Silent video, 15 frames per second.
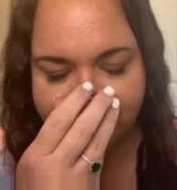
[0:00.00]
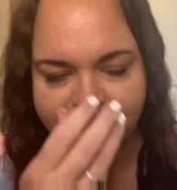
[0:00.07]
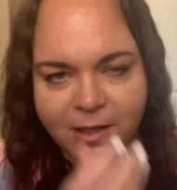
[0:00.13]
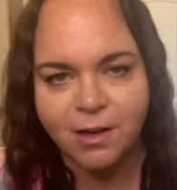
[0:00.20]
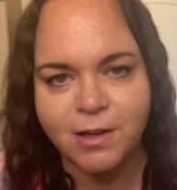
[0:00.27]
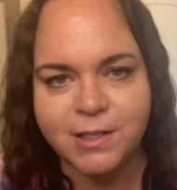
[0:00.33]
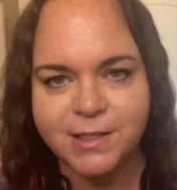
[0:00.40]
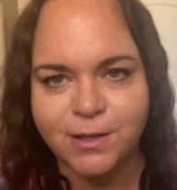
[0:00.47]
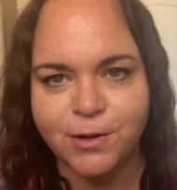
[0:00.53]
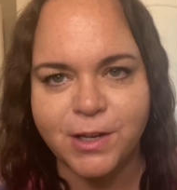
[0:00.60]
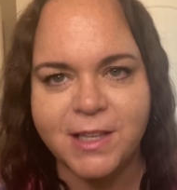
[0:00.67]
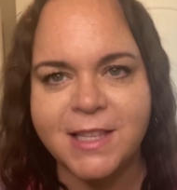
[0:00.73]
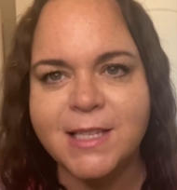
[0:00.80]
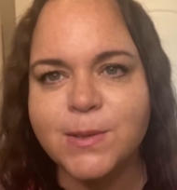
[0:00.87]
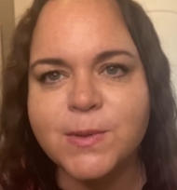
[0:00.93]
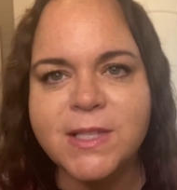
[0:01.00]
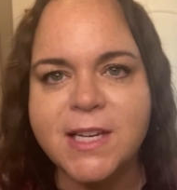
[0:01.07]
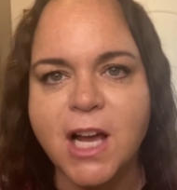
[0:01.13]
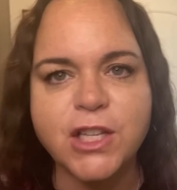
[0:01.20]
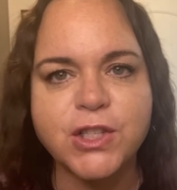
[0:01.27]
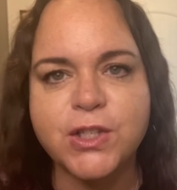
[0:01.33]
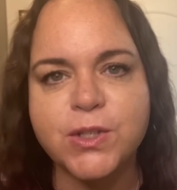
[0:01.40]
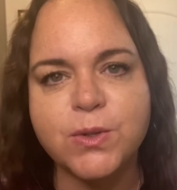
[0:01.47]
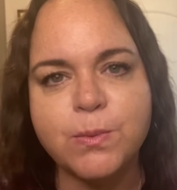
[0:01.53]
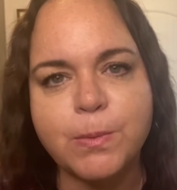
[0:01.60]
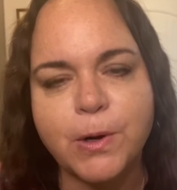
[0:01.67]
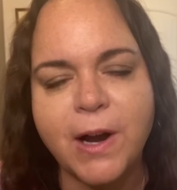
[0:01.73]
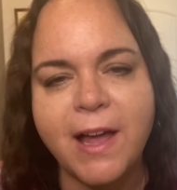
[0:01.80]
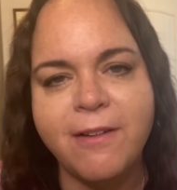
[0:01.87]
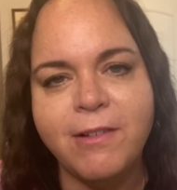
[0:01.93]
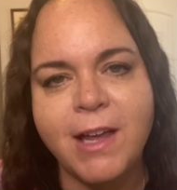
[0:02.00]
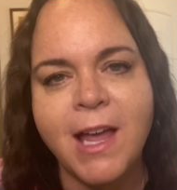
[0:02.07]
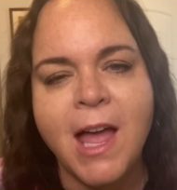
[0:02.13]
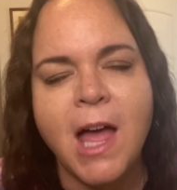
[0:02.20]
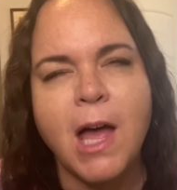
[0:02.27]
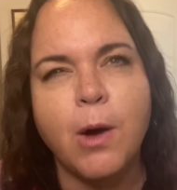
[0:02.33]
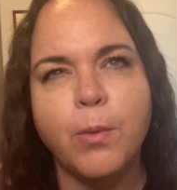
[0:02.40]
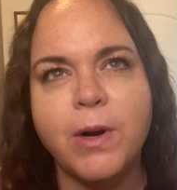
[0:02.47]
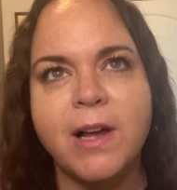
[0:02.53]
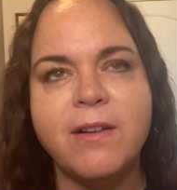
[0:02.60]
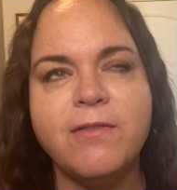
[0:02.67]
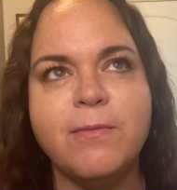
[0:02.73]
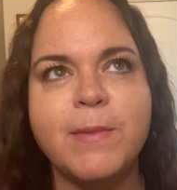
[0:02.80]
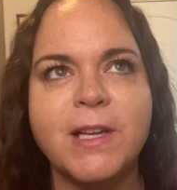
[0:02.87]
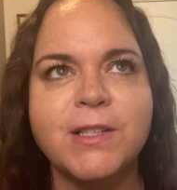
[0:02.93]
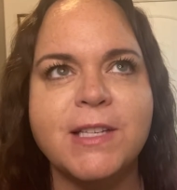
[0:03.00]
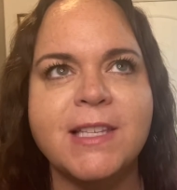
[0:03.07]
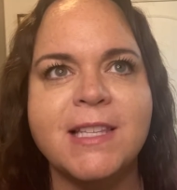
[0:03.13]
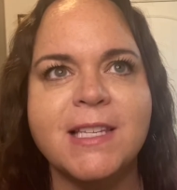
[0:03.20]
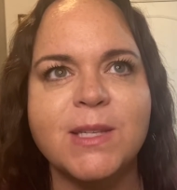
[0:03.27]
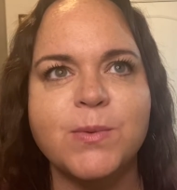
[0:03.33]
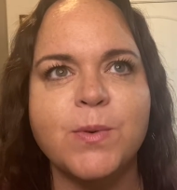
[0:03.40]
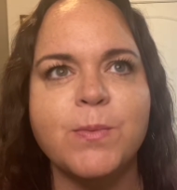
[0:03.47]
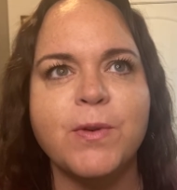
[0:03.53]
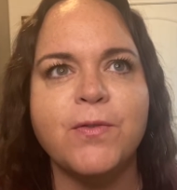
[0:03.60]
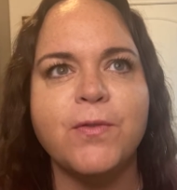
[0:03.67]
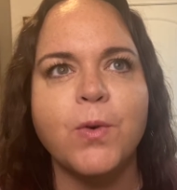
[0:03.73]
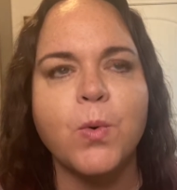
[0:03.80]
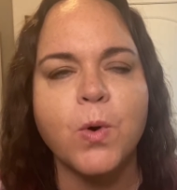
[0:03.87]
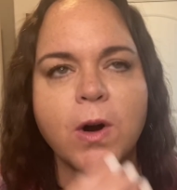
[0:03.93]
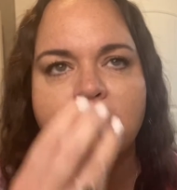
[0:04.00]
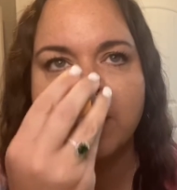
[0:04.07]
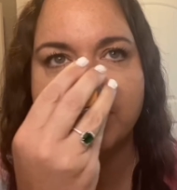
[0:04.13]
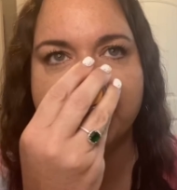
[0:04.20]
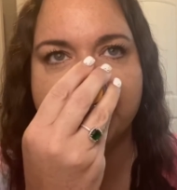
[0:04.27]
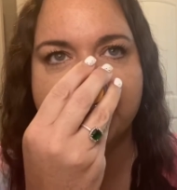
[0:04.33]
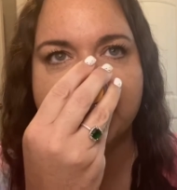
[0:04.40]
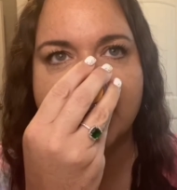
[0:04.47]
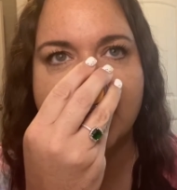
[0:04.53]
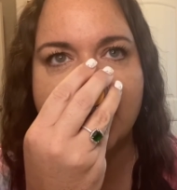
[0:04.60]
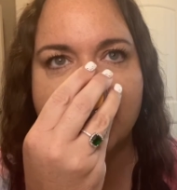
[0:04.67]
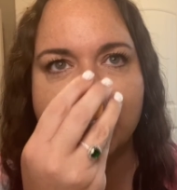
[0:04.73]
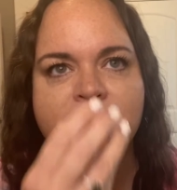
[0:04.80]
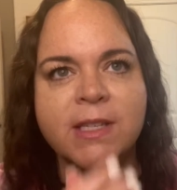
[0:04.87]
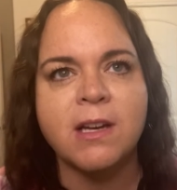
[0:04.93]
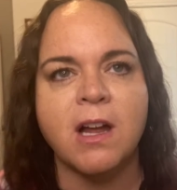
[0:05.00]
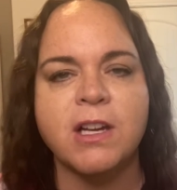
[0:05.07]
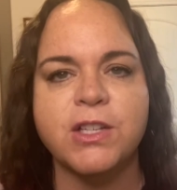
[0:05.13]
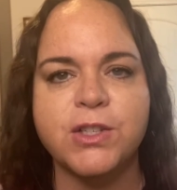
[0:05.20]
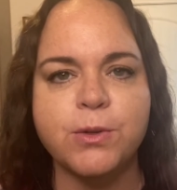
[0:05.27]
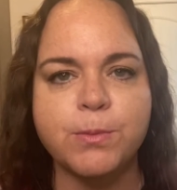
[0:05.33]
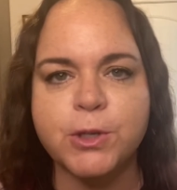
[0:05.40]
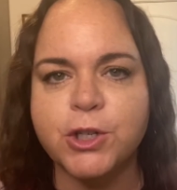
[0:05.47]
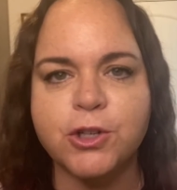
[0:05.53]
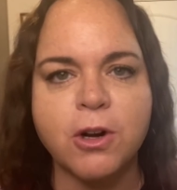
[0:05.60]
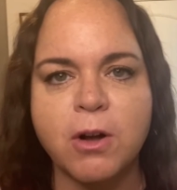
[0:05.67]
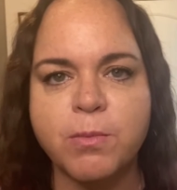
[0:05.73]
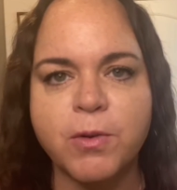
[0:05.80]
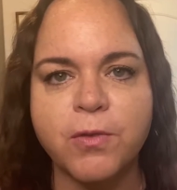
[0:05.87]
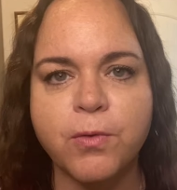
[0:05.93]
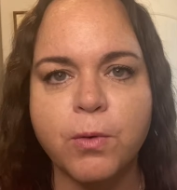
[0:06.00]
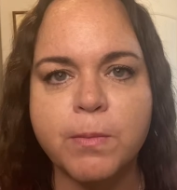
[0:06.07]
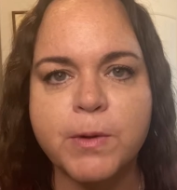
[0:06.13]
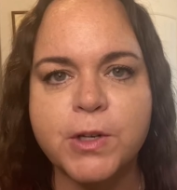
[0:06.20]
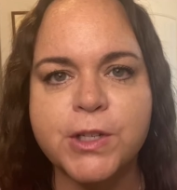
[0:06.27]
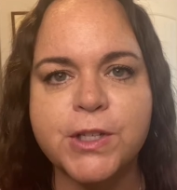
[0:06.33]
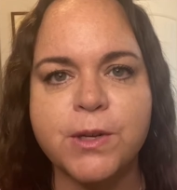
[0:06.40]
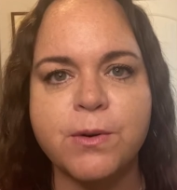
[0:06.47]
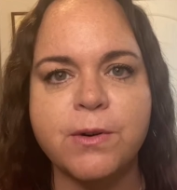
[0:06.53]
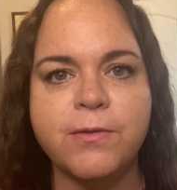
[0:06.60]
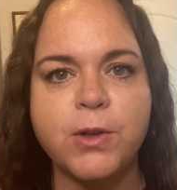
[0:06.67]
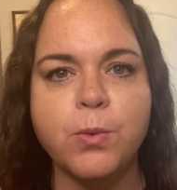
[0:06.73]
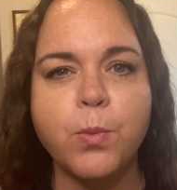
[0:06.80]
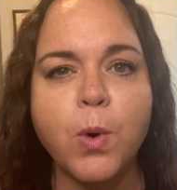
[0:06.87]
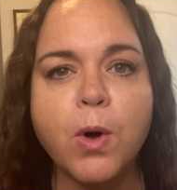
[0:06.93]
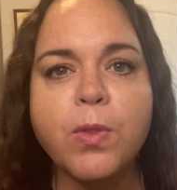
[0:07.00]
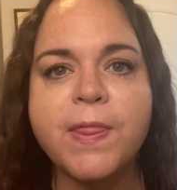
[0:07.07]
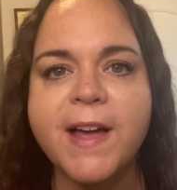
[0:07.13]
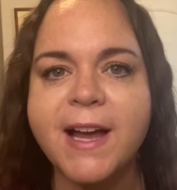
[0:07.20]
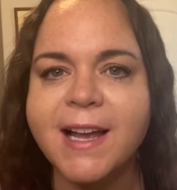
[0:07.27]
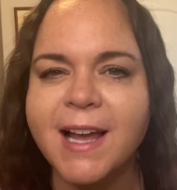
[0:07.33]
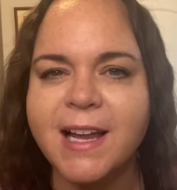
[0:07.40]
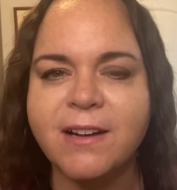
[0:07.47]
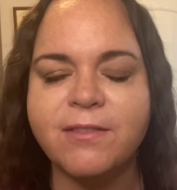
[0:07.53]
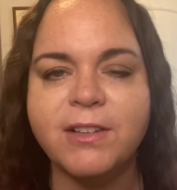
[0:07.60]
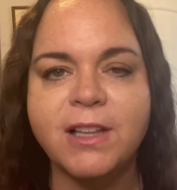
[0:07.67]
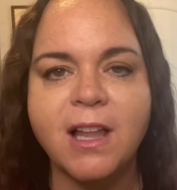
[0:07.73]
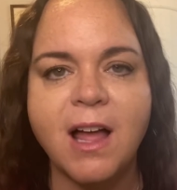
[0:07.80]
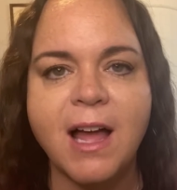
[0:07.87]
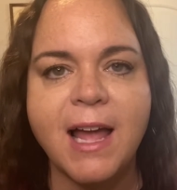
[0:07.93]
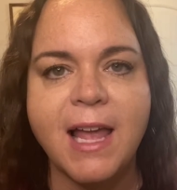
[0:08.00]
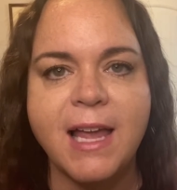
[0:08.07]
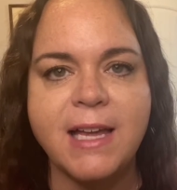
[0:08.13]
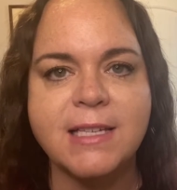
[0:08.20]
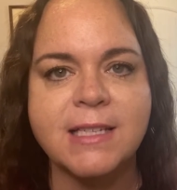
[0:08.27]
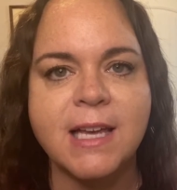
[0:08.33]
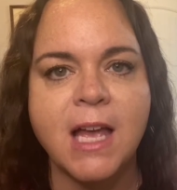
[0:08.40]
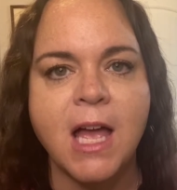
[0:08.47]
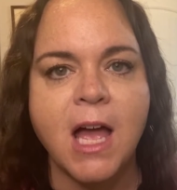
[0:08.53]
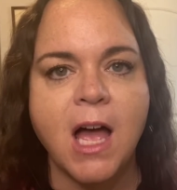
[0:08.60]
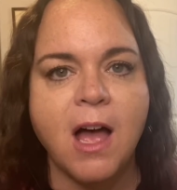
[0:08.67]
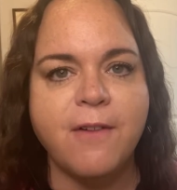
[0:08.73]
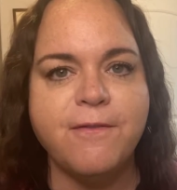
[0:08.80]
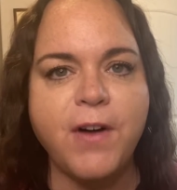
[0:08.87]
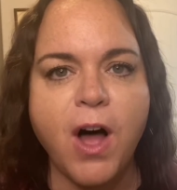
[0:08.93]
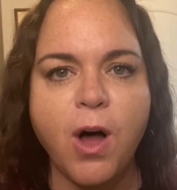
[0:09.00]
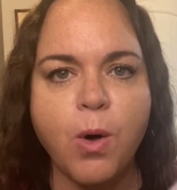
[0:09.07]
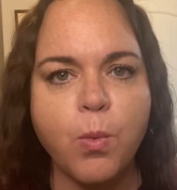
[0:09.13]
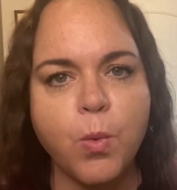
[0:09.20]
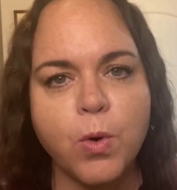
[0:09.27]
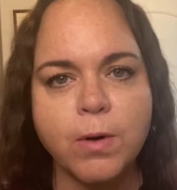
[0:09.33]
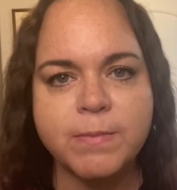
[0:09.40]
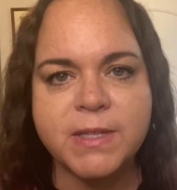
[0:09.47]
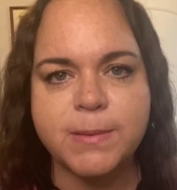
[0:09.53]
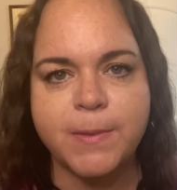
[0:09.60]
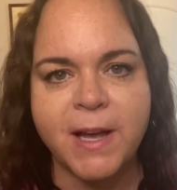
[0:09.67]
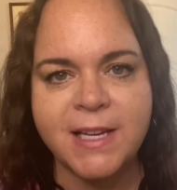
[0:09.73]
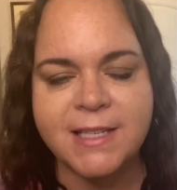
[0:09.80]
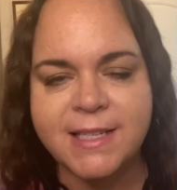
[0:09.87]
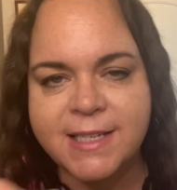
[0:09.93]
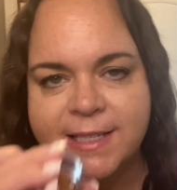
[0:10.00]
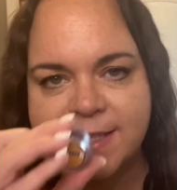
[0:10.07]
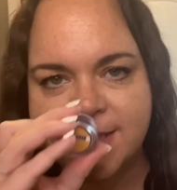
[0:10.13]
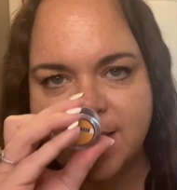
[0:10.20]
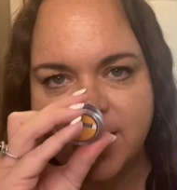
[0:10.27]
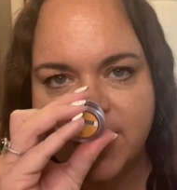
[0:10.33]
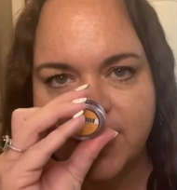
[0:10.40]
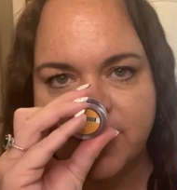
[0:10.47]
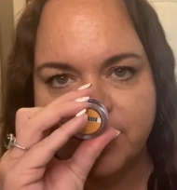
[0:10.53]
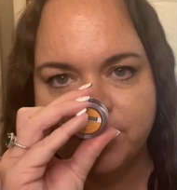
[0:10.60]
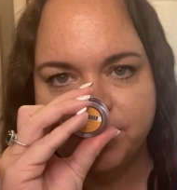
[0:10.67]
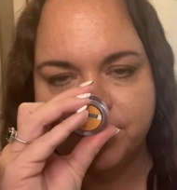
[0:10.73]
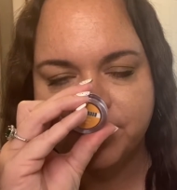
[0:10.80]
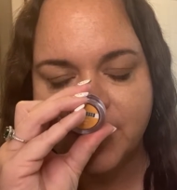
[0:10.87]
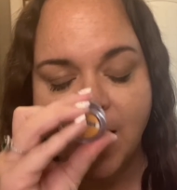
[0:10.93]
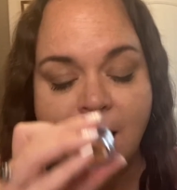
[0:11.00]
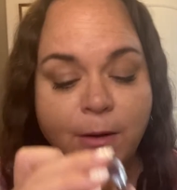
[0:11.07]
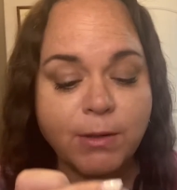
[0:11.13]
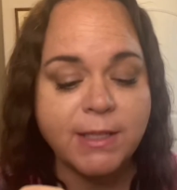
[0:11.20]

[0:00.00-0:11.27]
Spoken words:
Oh, so good. This one's not super heavy. When I've melted this one before, it was not a super strong performer. So if you want that kind of light, fall, warm, spicy scent, I would